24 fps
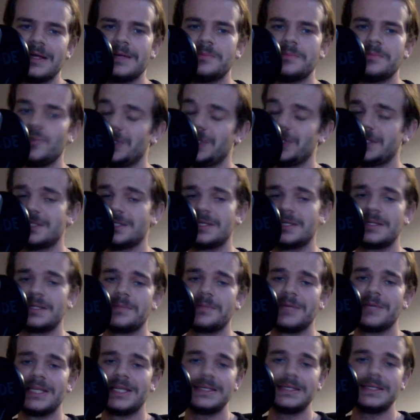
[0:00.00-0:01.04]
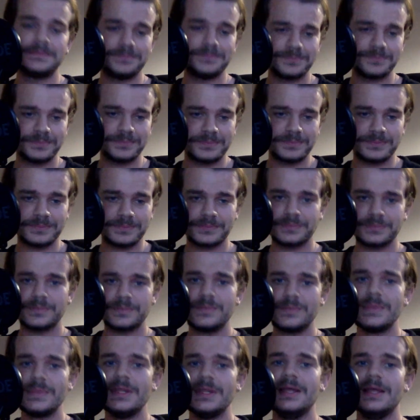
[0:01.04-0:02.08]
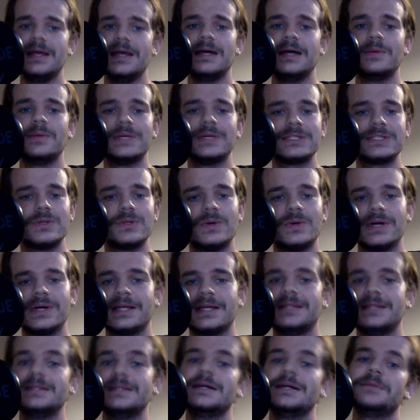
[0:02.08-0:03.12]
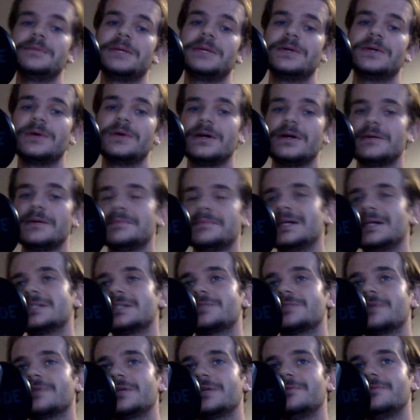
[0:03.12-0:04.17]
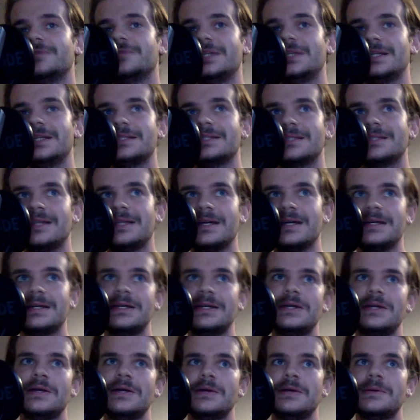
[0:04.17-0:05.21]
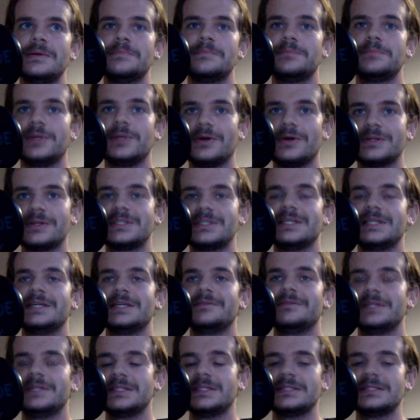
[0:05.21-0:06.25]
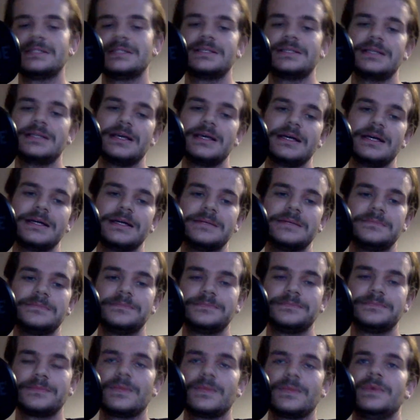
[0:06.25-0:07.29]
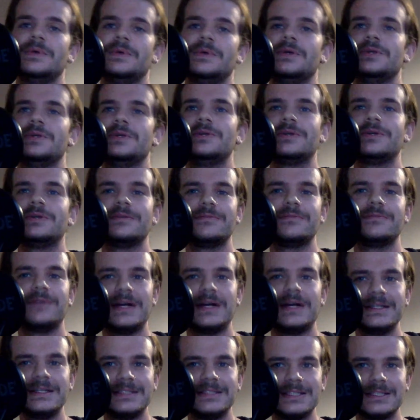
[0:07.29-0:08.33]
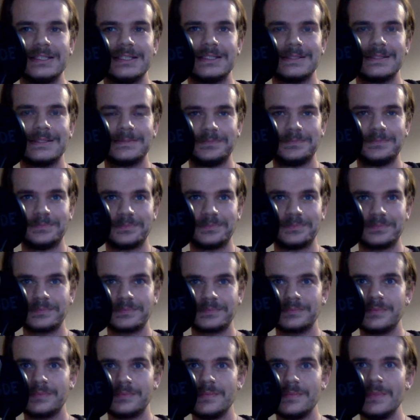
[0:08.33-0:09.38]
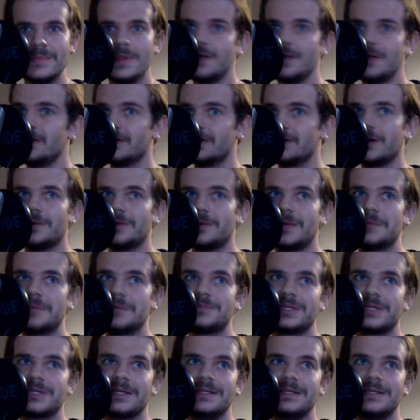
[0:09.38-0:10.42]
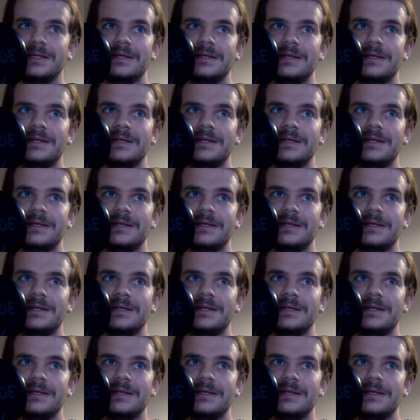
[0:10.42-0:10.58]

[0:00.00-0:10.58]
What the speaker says: which is at the minute we're talking about our mastering for the internet blog series. You can find this on our website,